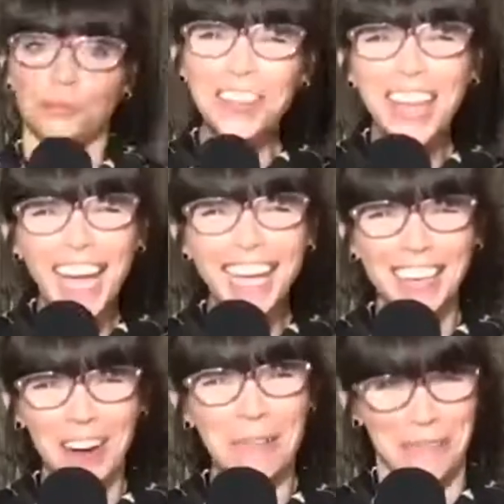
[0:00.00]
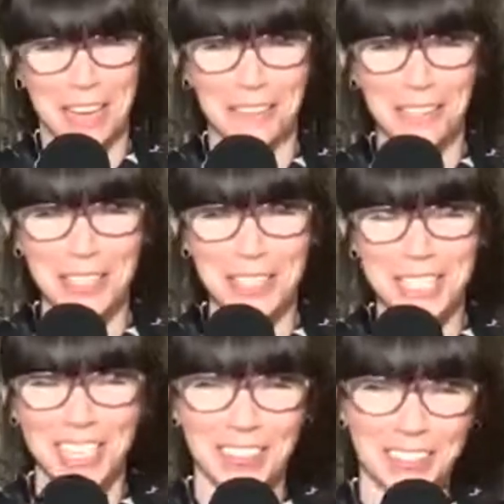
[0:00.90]
I mean, I remember
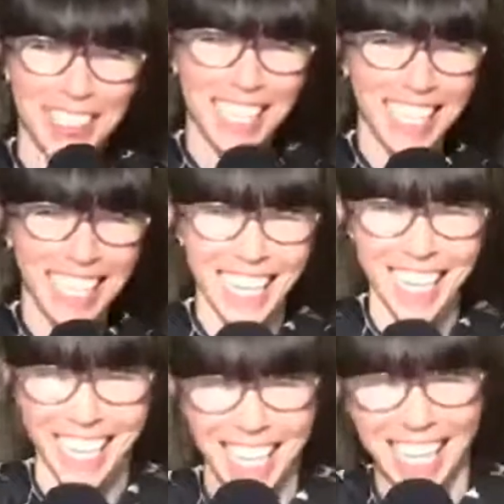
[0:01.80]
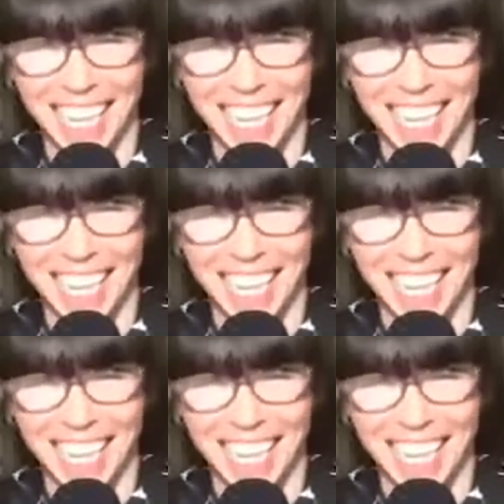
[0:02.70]
I love